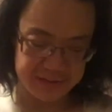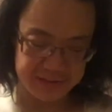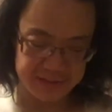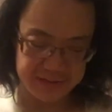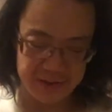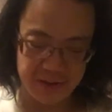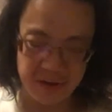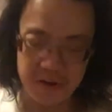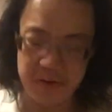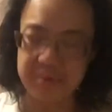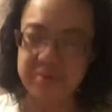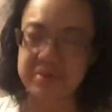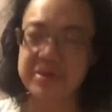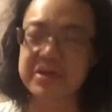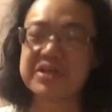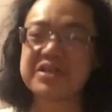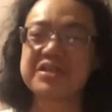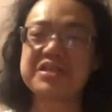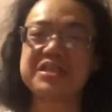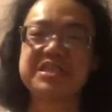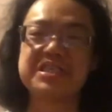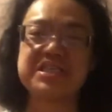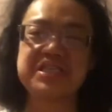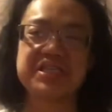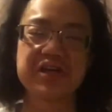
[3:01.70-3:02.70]
Oh, good
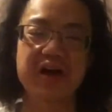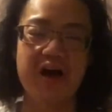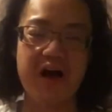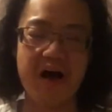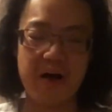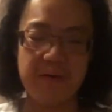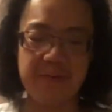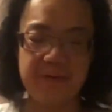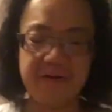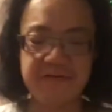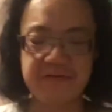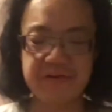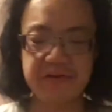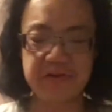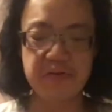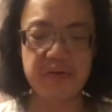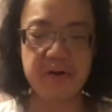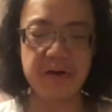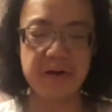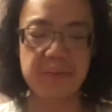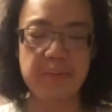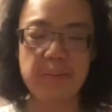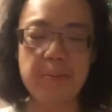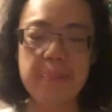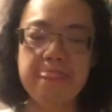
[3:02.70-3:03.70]
job, everyone.
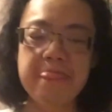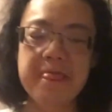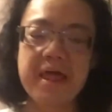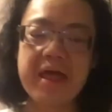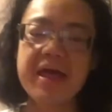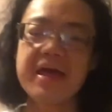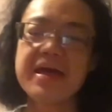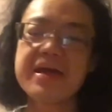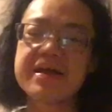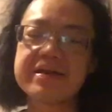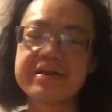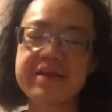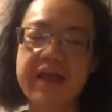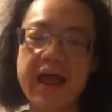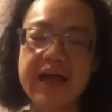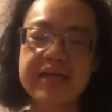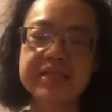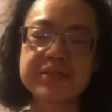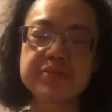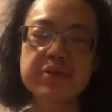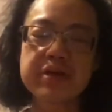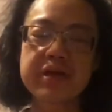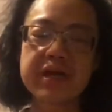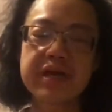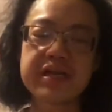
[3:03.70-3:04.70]
Next, we're
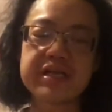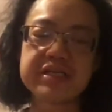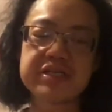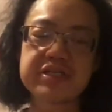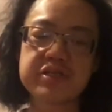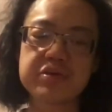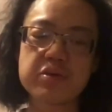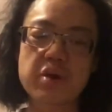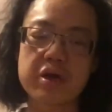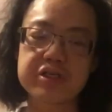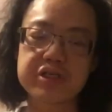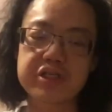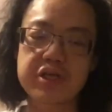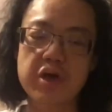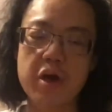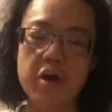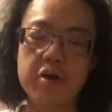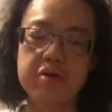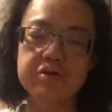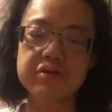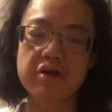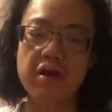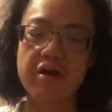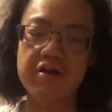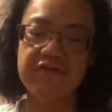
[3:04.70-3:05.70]
going to do our toes,
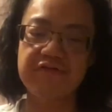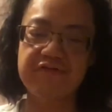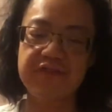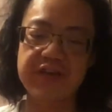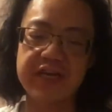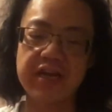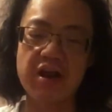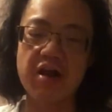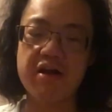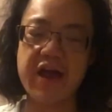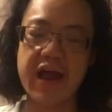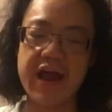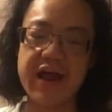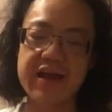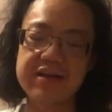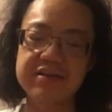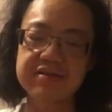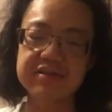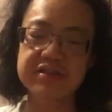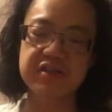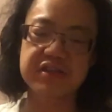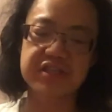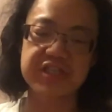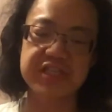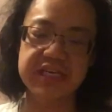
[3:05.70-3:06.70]
our feet, our ankles, our
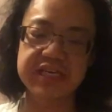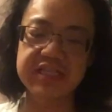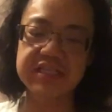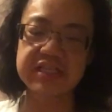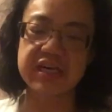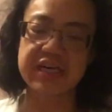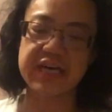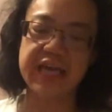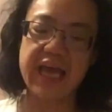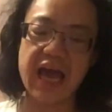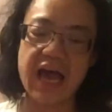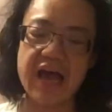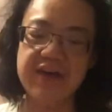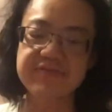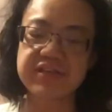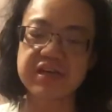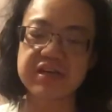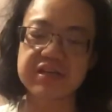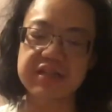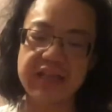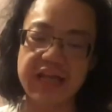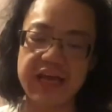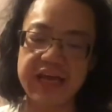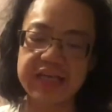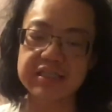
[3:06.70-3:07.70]
shins, our calves, our
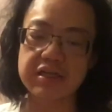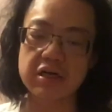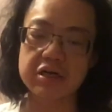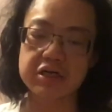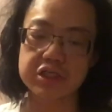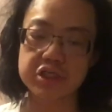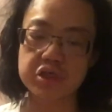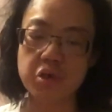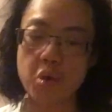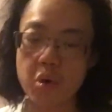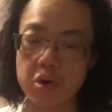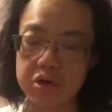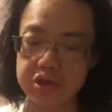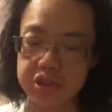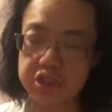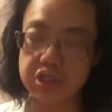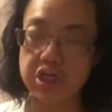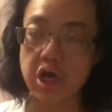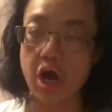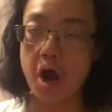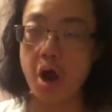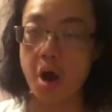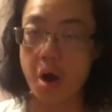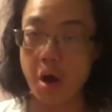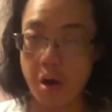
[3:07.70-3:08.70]
legs, our
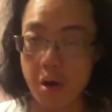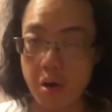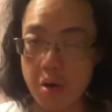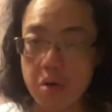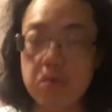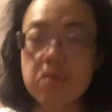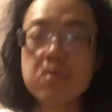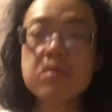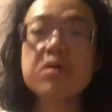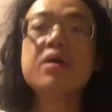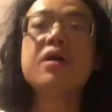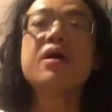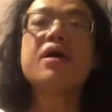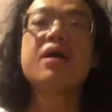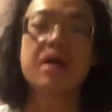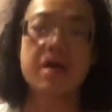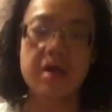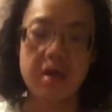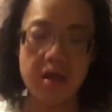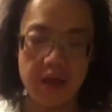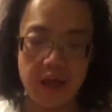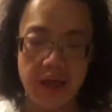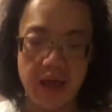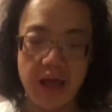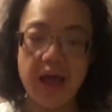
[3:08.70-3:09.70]
torso,
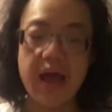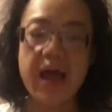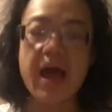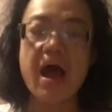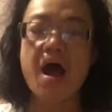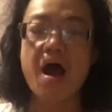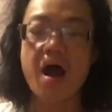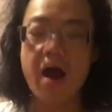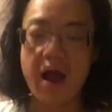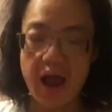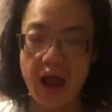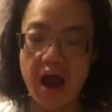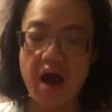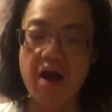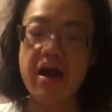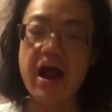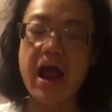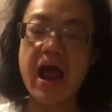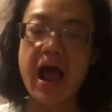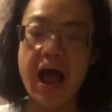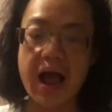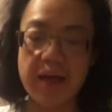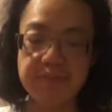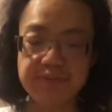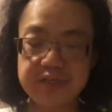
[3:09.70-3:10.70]
our
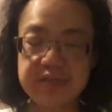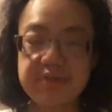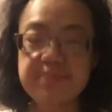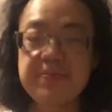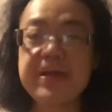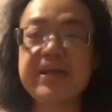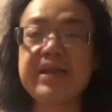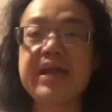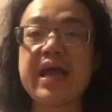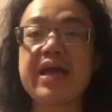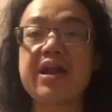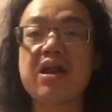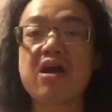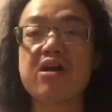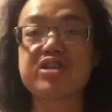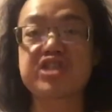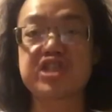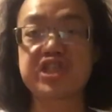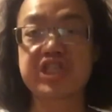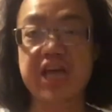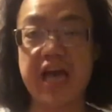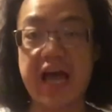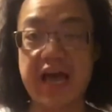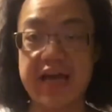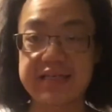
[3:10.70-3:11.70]
abdomen, and our
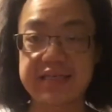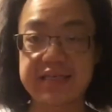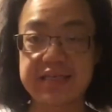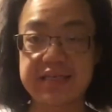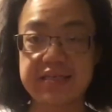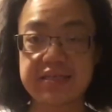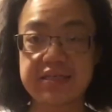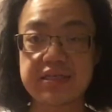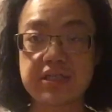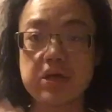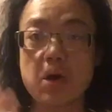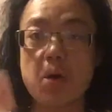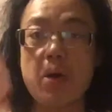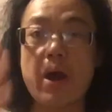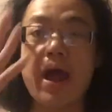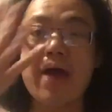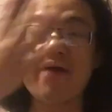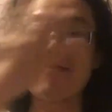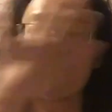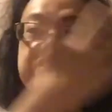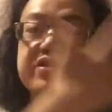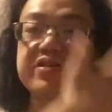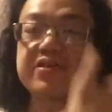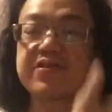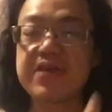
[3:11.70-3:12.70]
chest. So
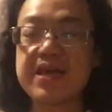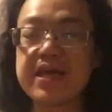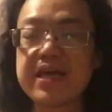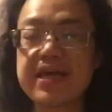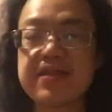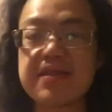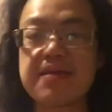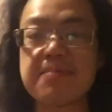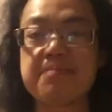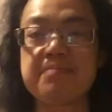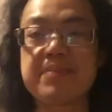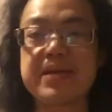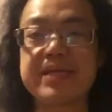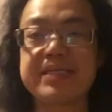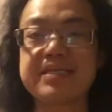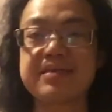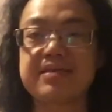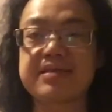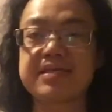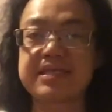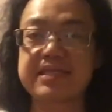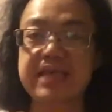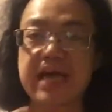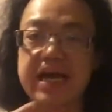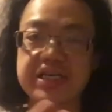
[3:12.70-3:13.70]
everything in the middle
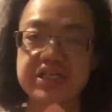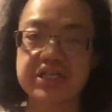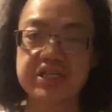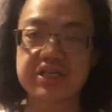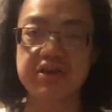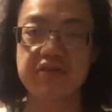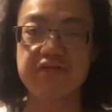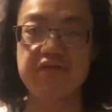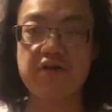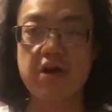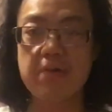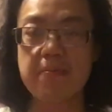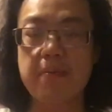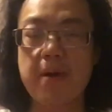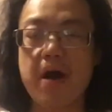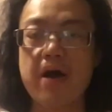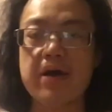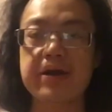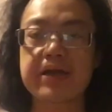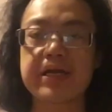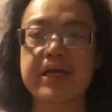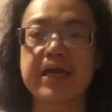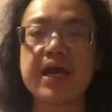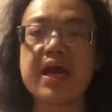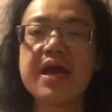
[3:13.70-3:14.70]
section of our
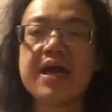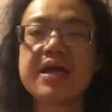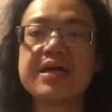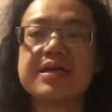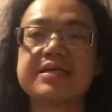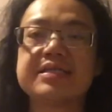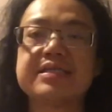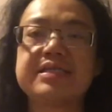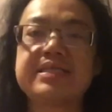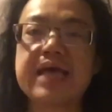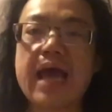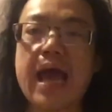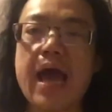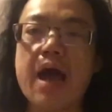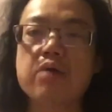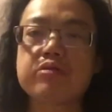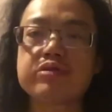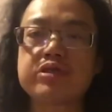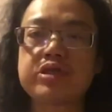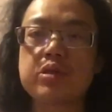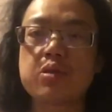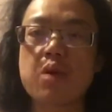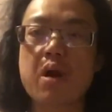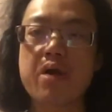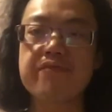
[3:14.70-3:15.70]
body down to
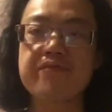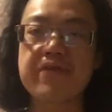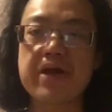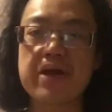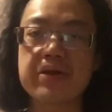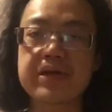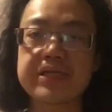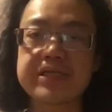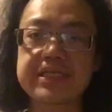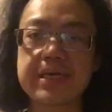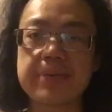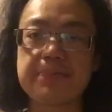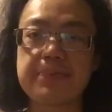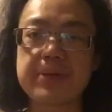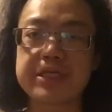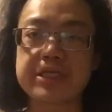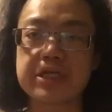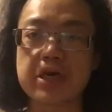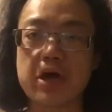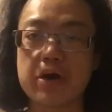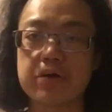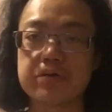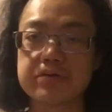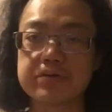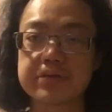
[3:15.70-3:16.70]
our very tippy
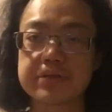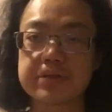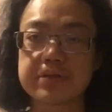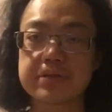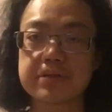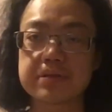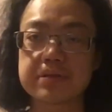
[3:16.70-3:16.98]
toes